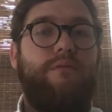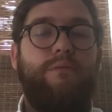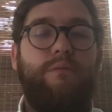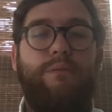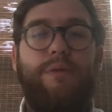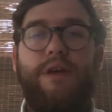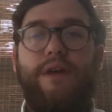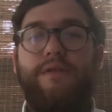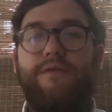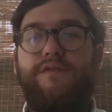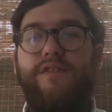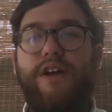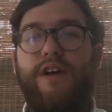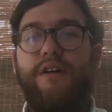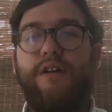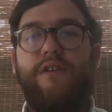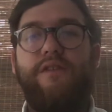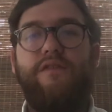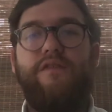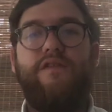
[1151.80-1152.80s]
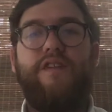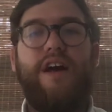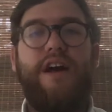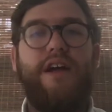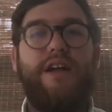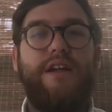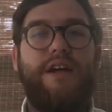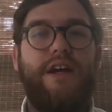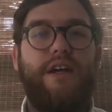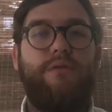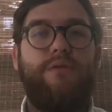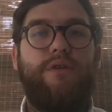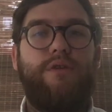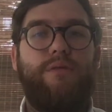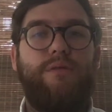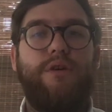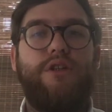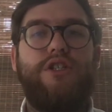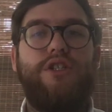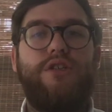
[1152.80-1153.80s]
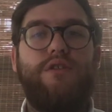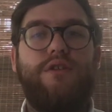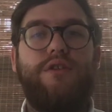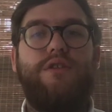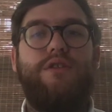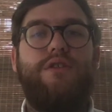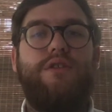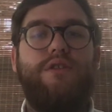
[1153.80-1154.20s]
being very finite with what you can